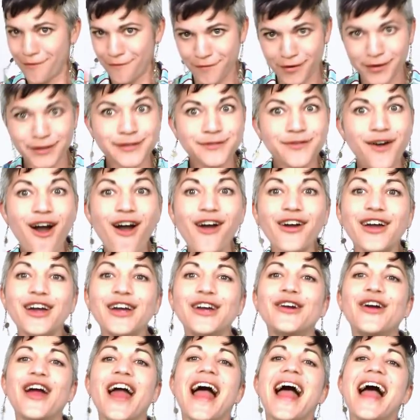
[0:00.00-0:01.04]
First of all,
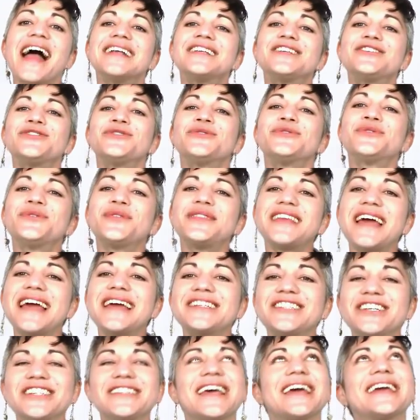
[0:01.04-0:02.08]

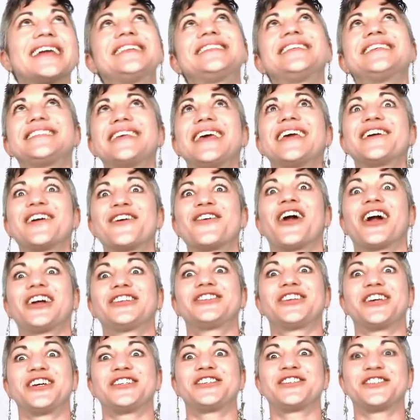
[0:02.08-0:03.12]
congratulations. I get to say
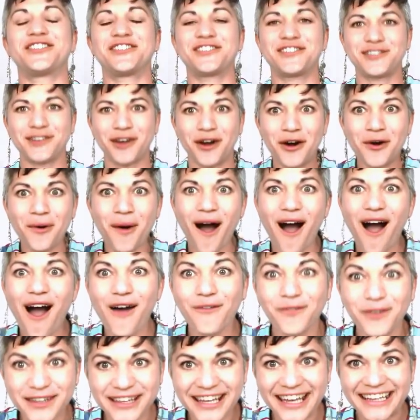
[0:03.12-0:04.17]
congratulations so
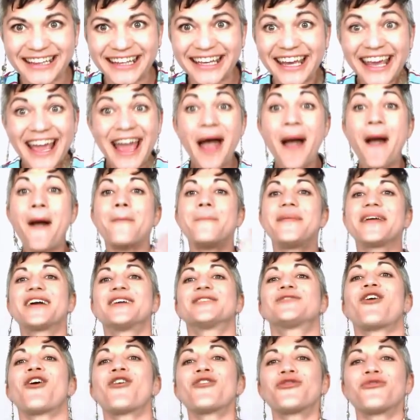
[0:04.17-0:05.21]
often lately
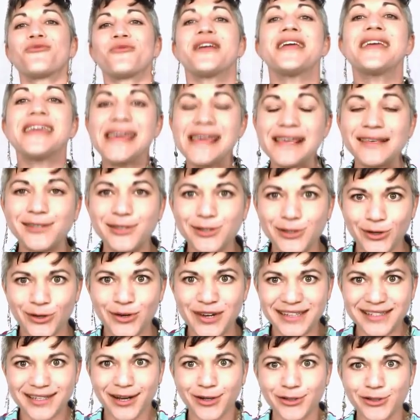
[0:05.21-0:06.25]
because our three key
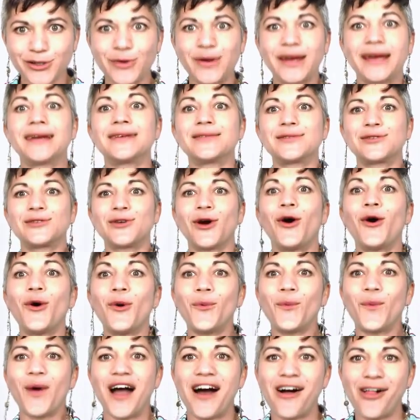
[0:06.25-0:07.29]
students are doing so
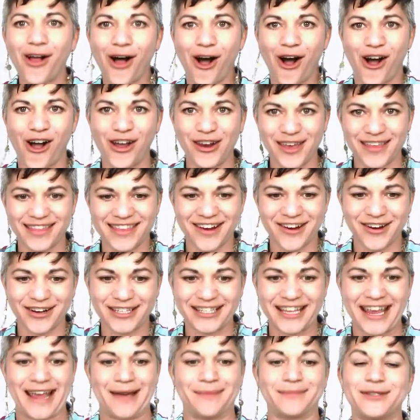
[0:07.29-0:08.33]
well on their
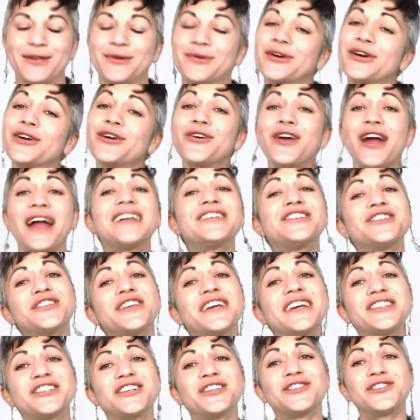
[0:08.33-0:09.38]
exam. So
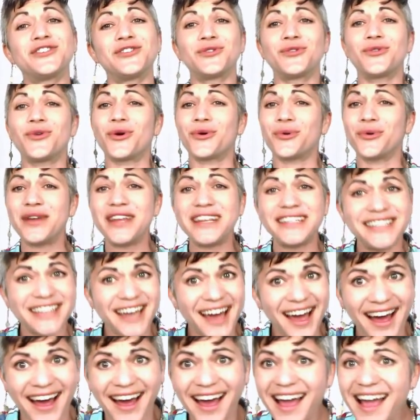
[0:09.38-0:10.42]
congratulations to
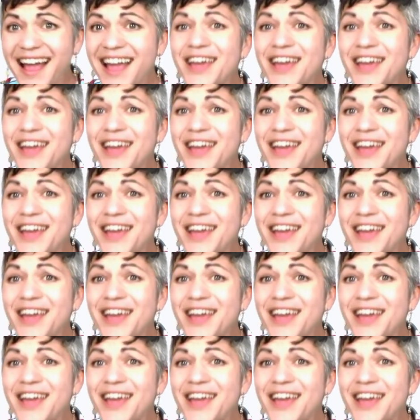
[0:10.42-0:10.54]
Laurita.